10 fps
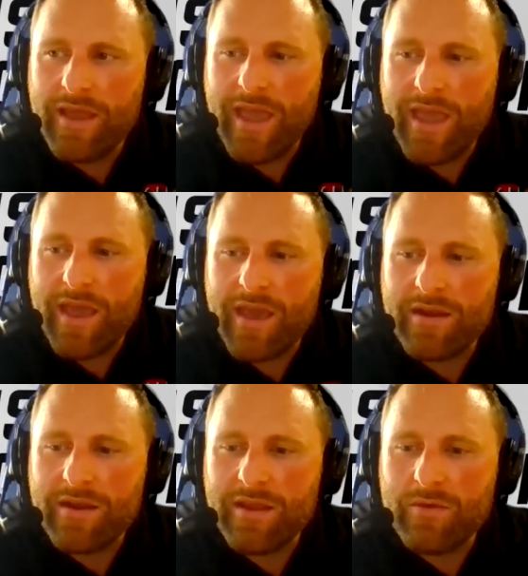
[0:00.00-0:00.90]

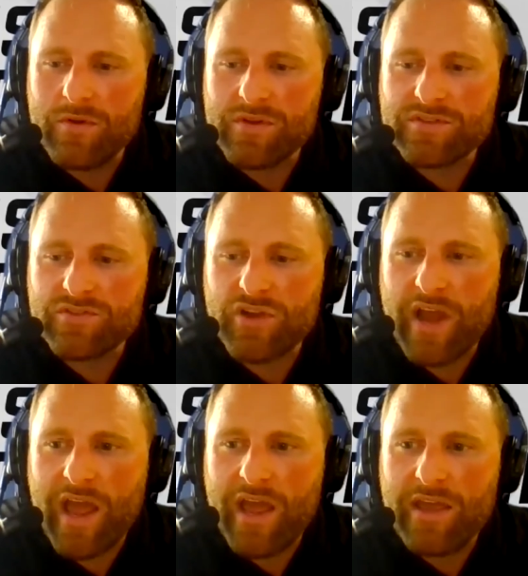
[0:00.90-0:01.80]
and it was, should
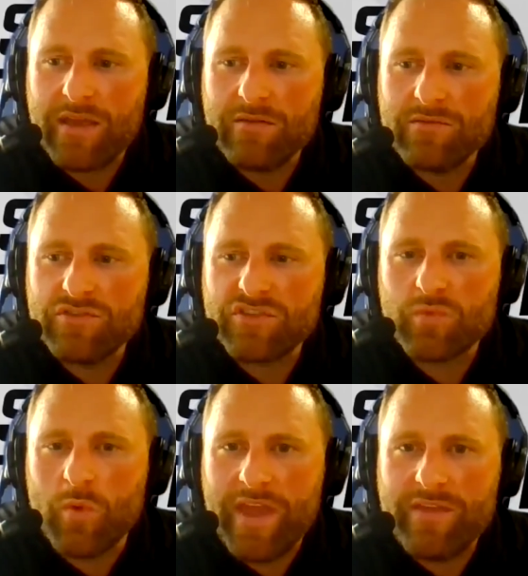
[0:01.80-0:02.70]
I
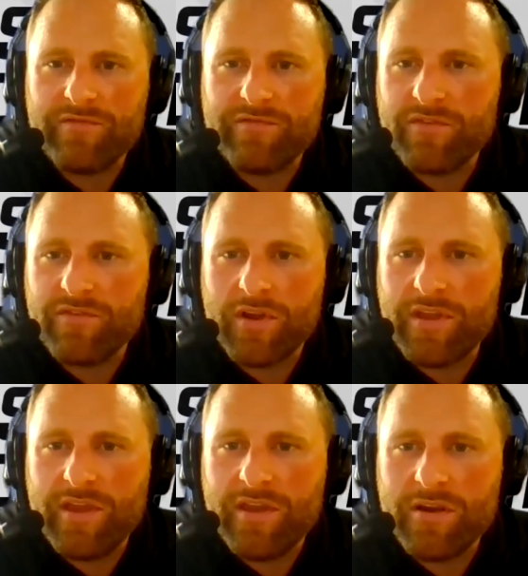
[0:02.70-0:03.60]
just wait for a
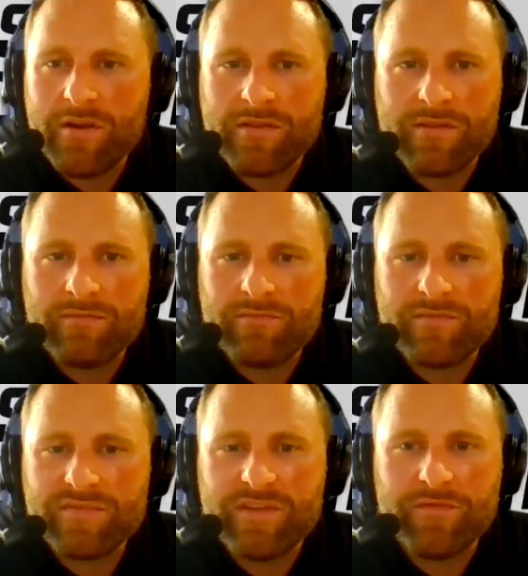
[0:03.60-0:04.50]
year and
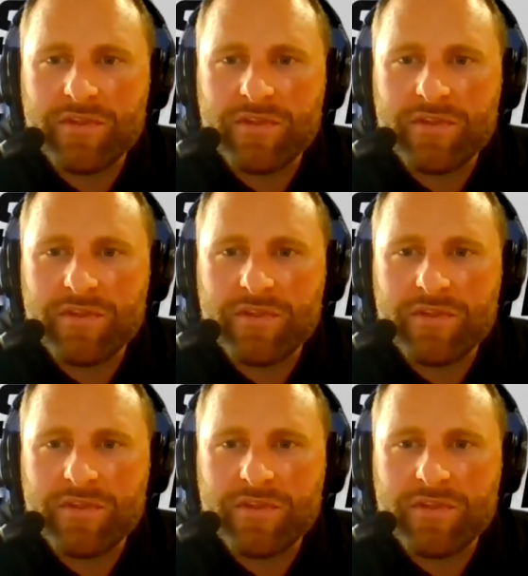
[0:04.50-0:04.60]
sit